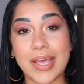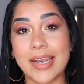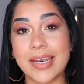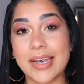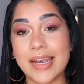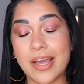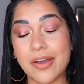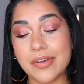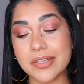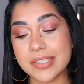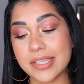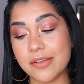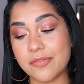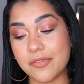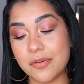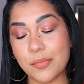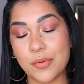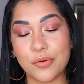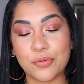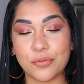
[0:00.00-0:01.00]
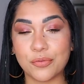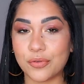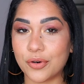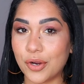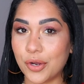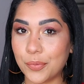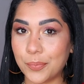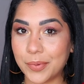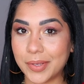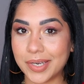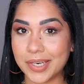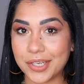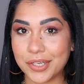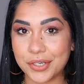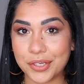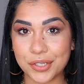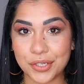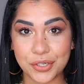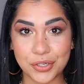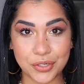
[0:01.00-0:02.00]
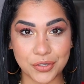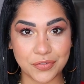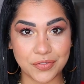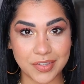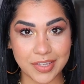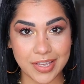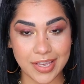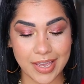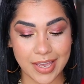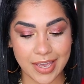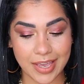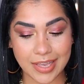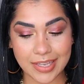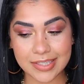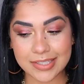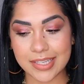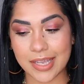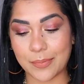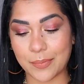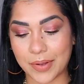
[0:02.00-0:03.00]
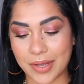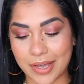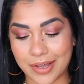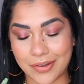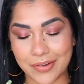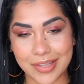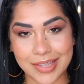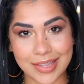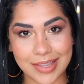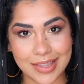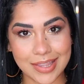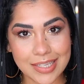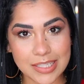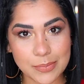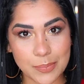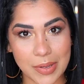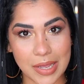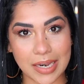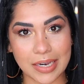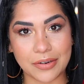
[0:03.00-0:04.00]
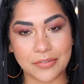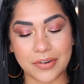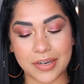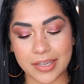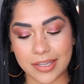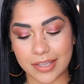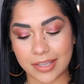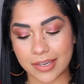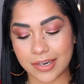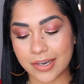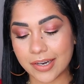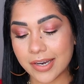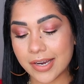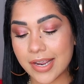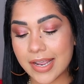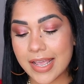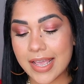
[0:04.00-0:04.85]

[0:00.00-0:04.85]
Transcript: And now it's time for my raw opinion, no BS, about this palette right here.